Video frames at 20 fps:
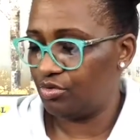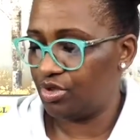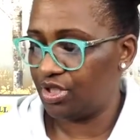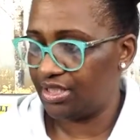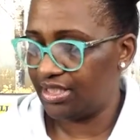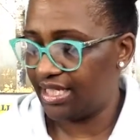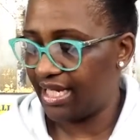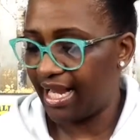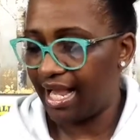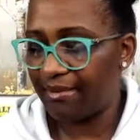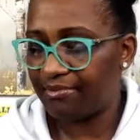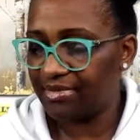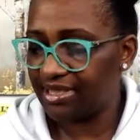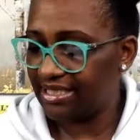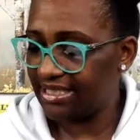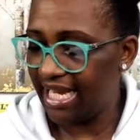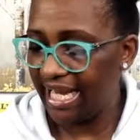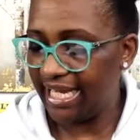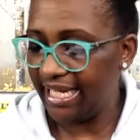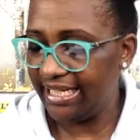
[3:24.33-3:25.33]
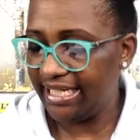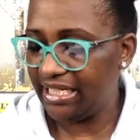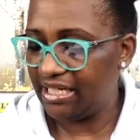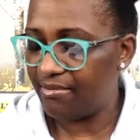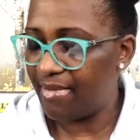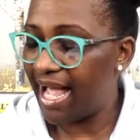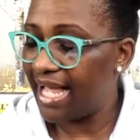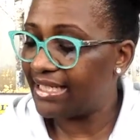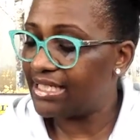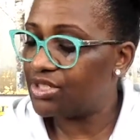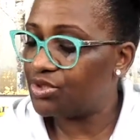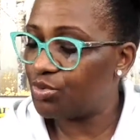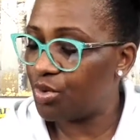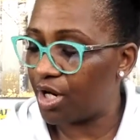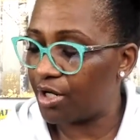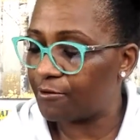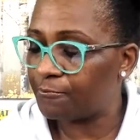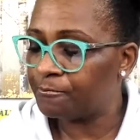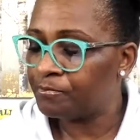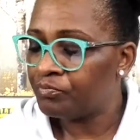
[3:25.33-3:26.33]
I don't think I'm taking anybody's
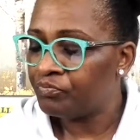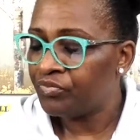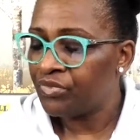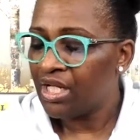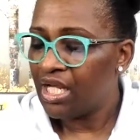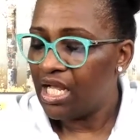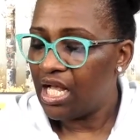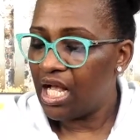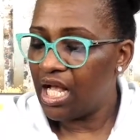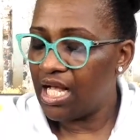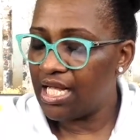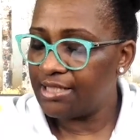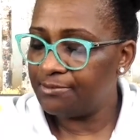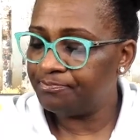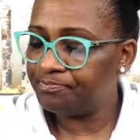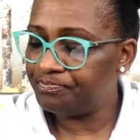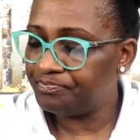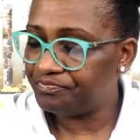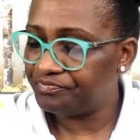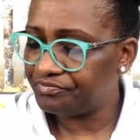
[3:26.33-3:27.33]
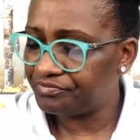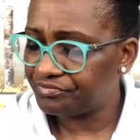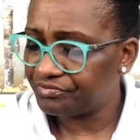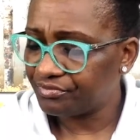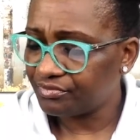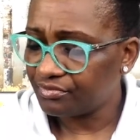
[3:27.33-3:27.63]
work. Um,